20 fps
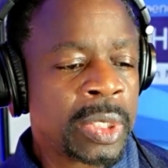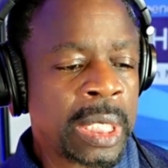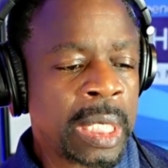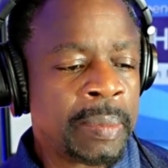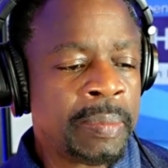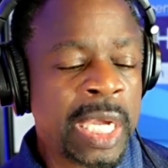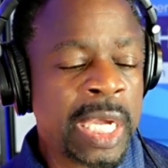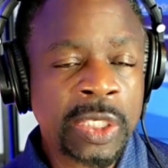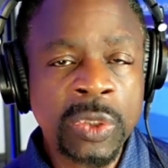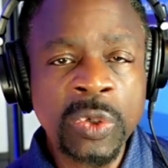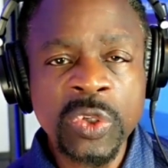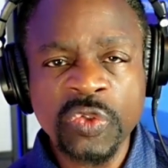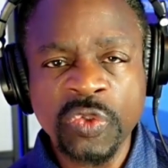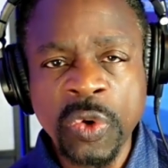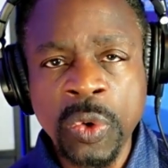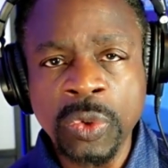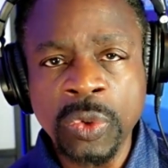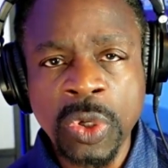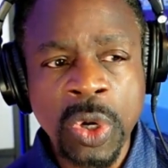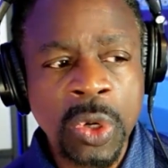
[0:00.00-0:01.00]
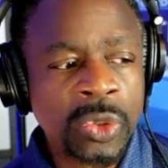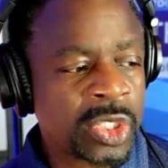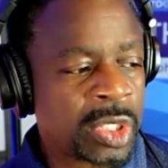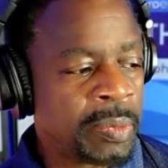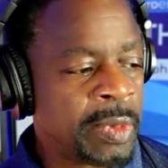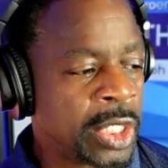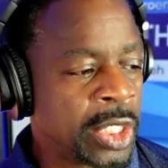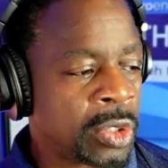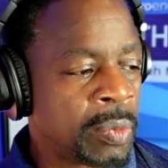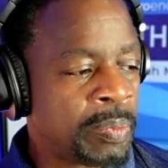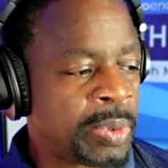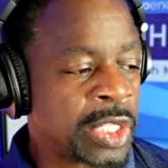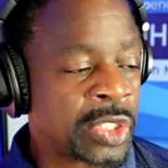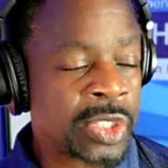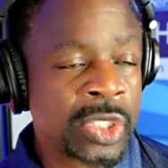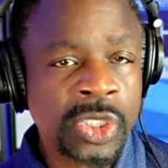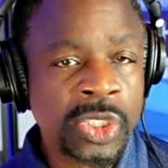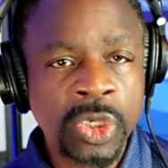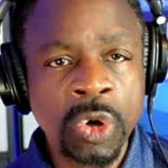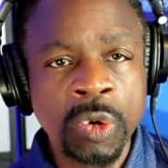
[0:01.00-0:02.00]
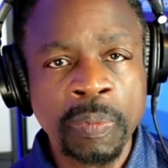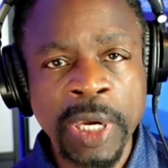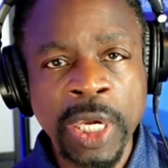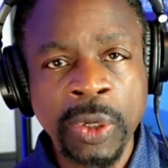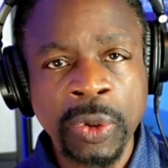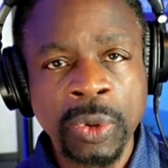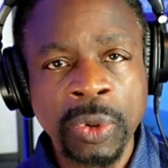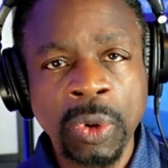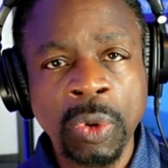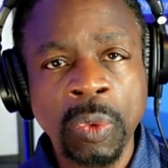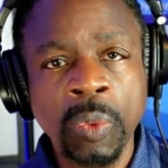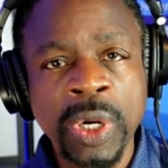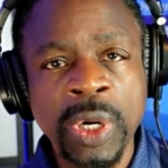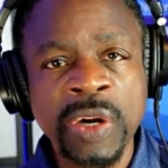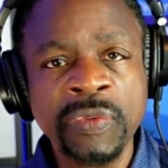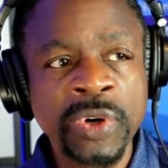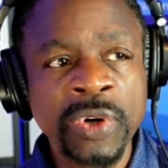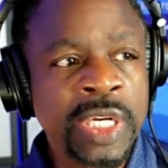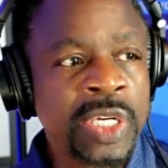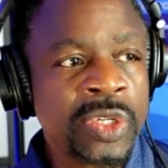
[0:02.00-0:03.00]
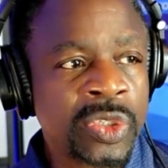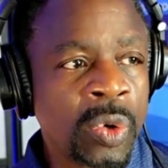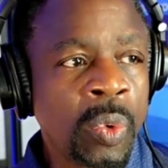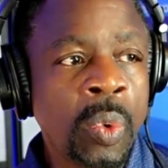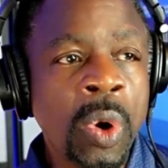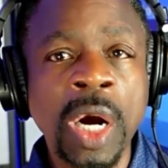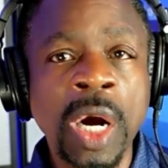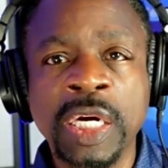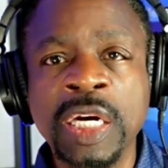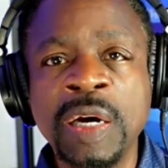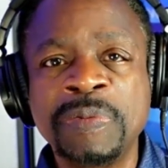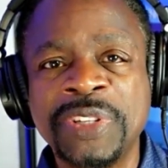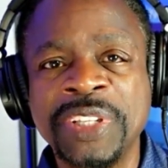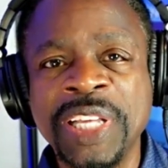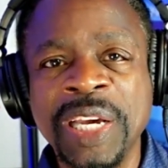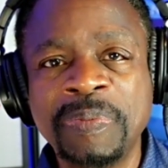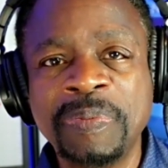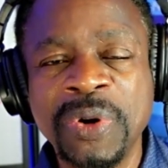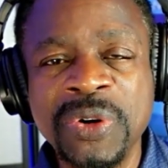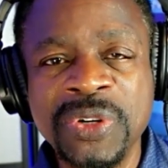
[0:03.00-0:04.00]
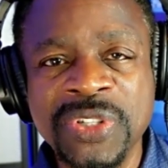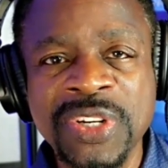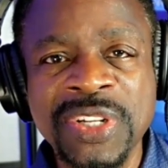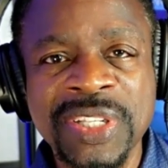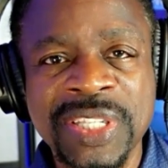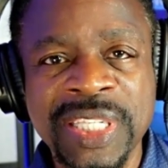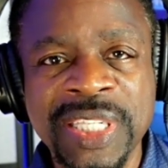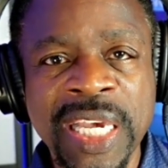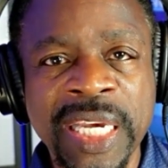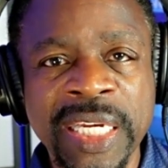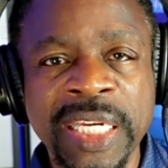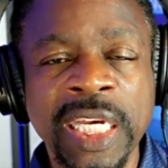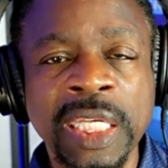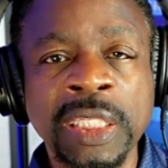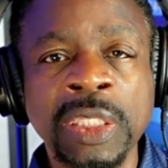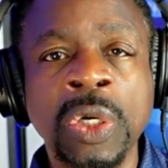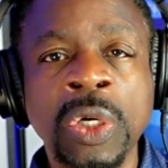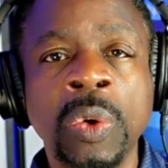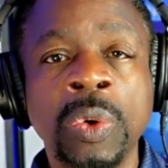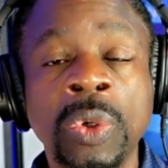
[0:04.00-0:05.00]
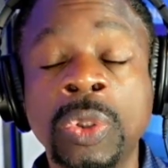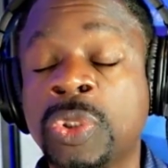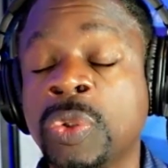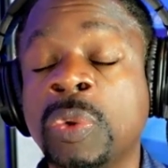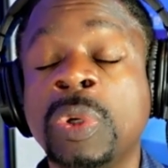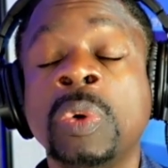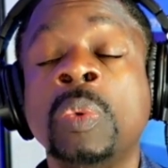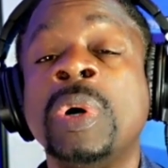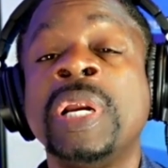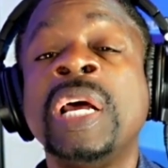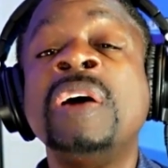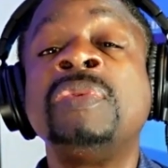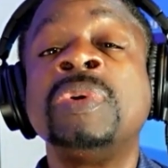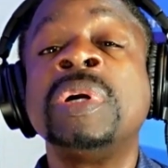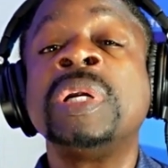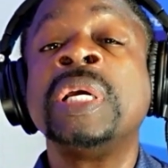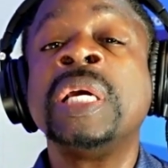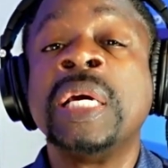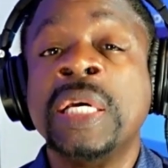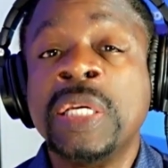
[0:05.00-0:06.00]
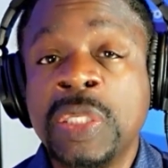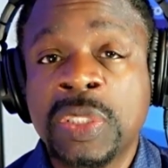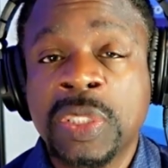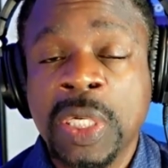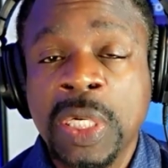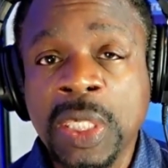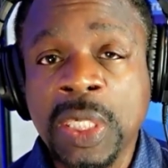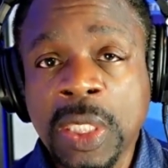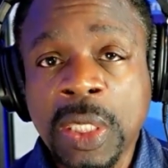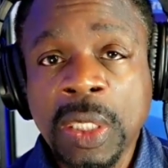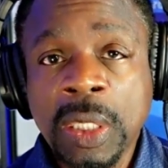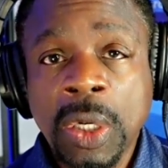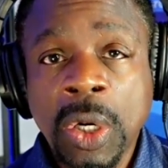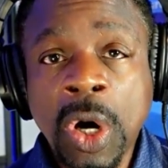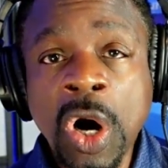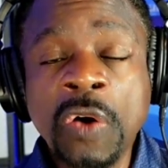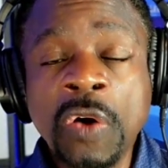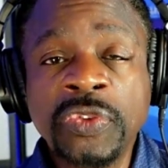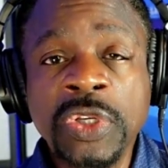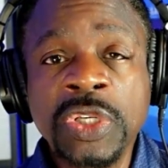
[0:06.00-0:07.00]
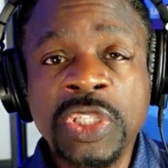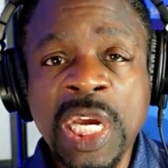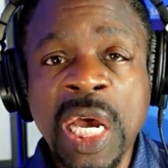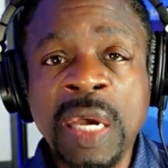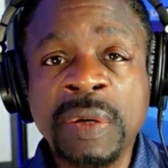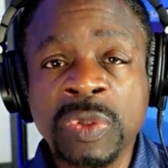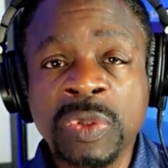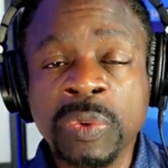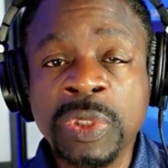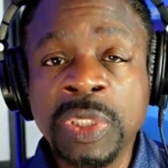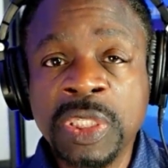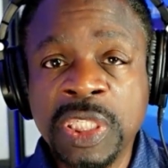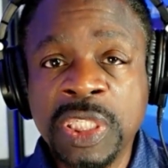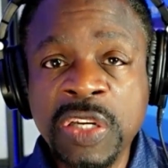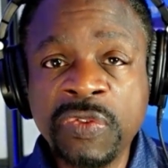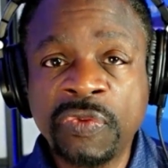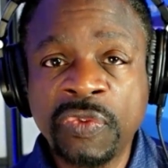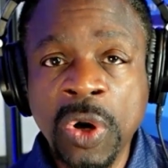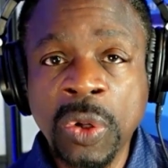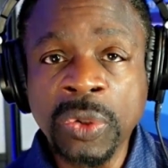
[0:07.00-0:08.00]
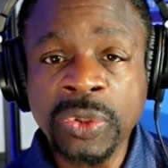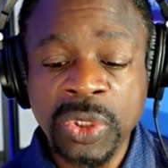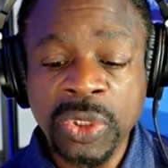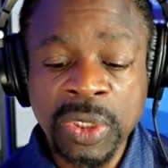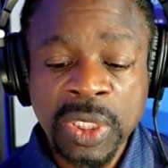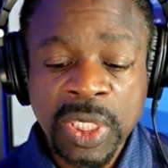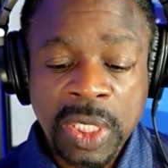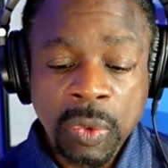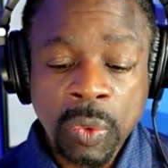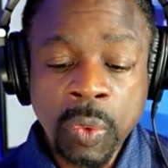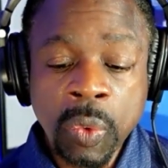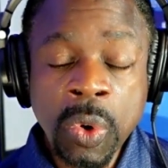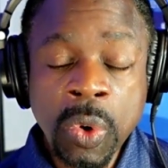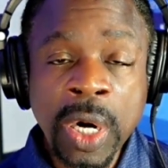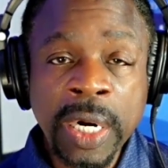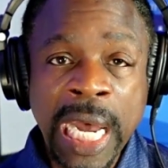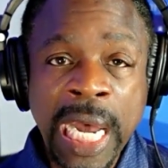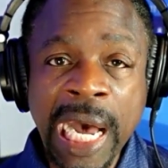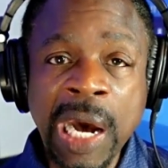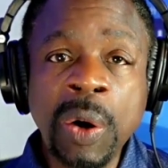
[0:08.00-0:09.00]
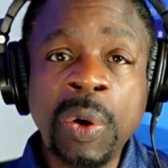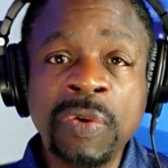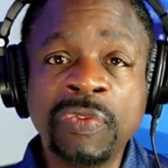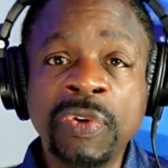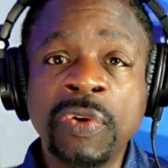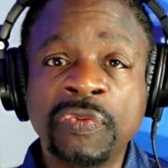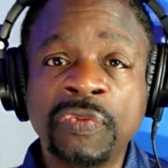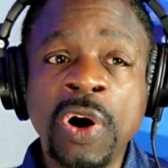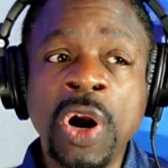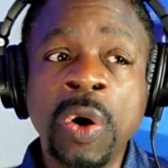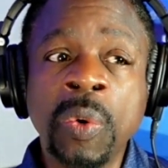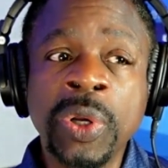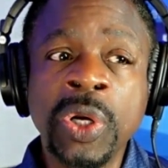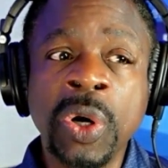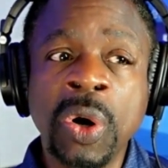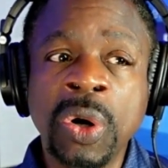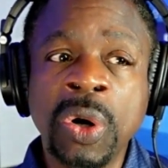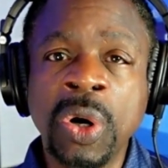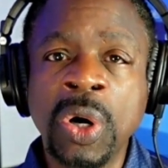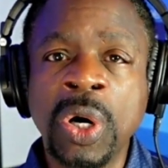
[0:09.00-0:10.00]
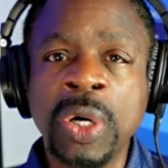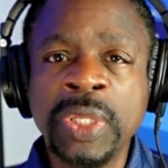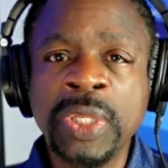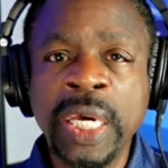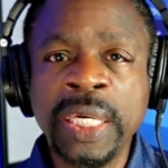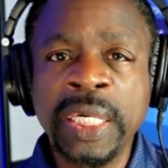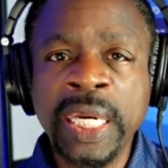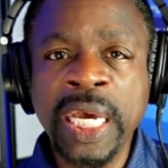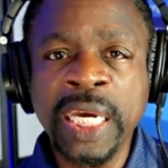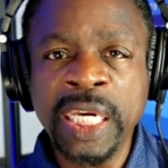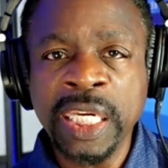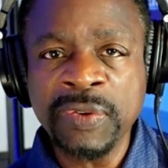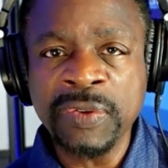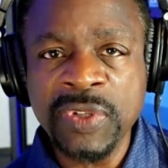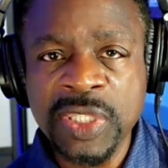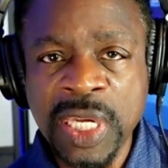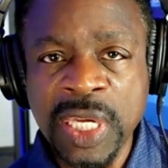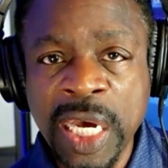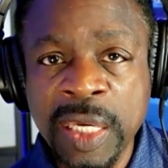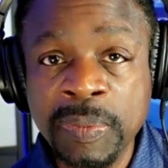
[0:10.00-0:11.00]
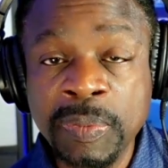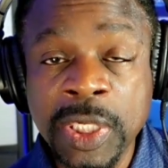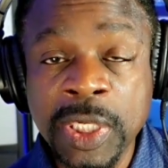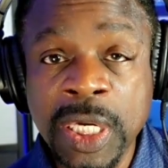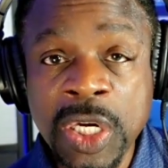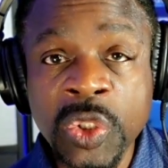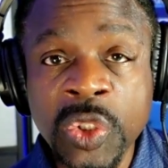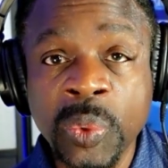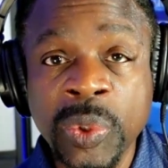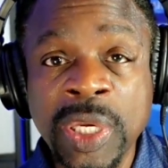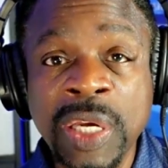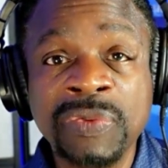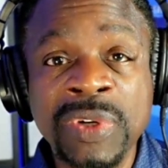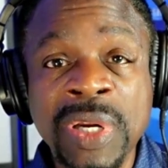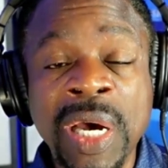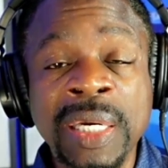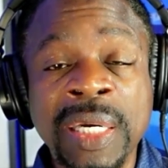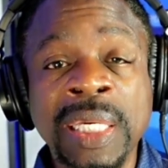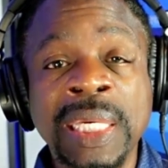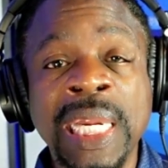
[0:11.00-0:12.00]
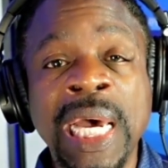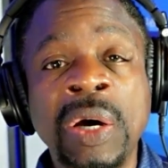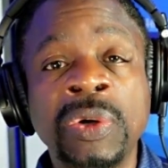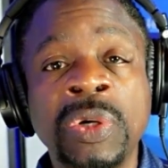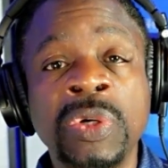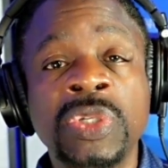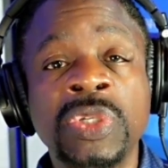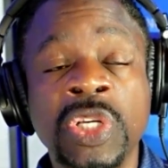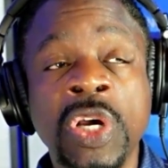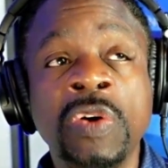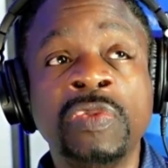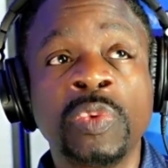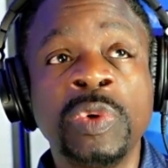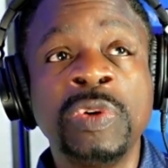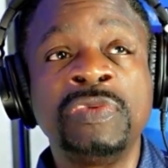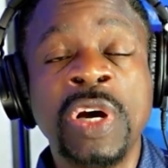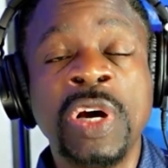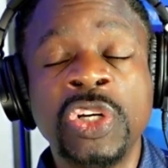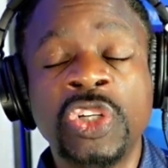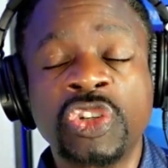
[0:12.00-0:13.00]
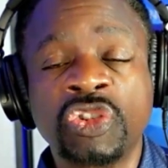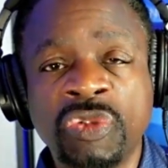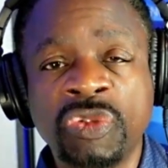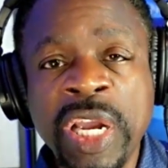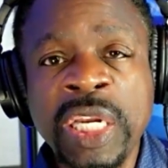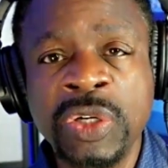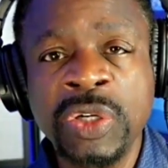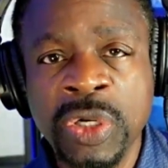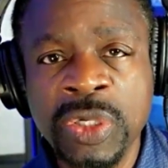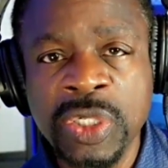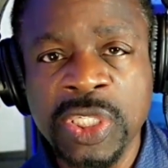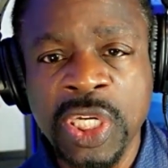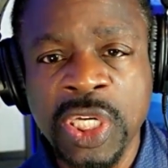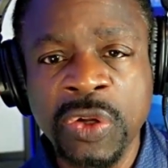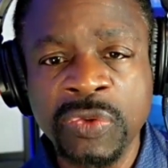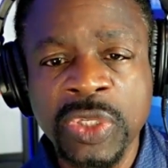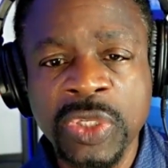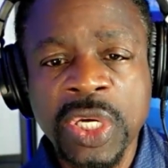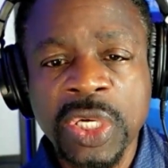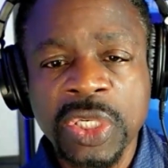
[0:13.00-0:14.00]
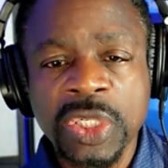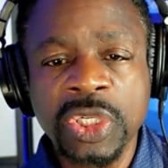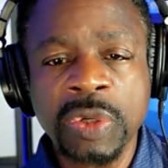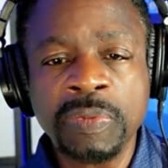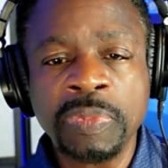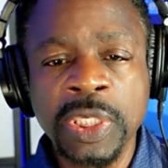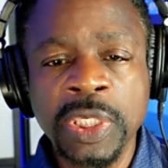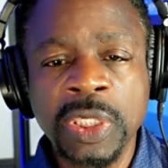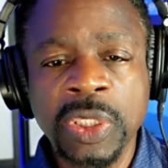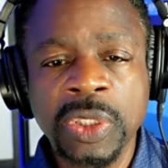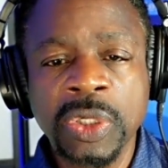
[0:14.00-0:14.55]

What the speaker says: making those phone calls to make your business go better, or whatever it is, or walking up to that person and saying hello, or doing whatever it is. Oftentimes we default to however far we are on that negative side, because we have not allowed ourselves, we have not trained ourselves to be